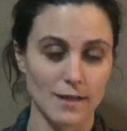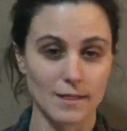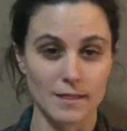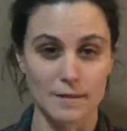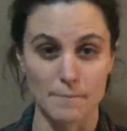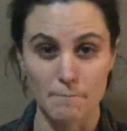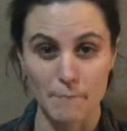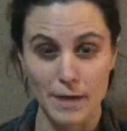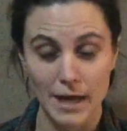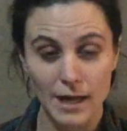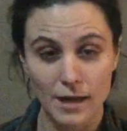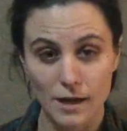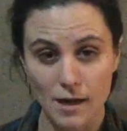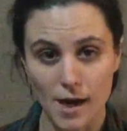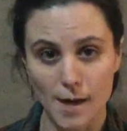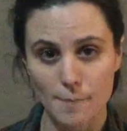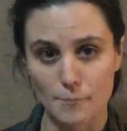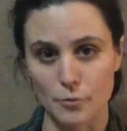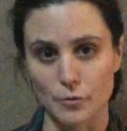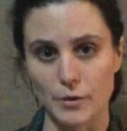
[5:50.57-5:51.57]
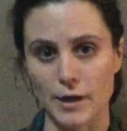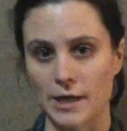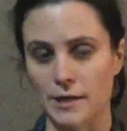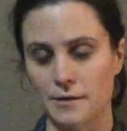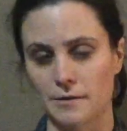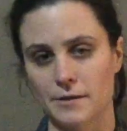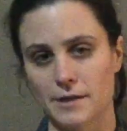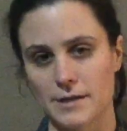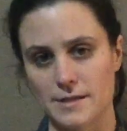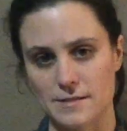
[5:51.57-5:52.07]
The main
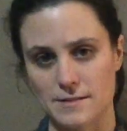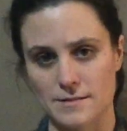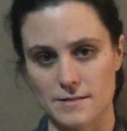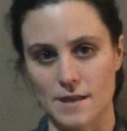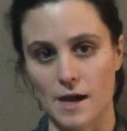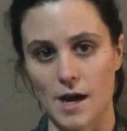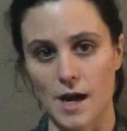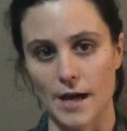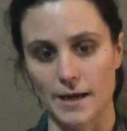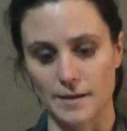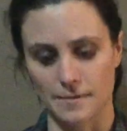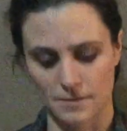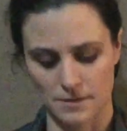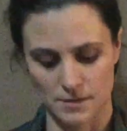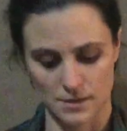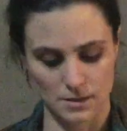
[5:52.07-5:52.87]
operator is not,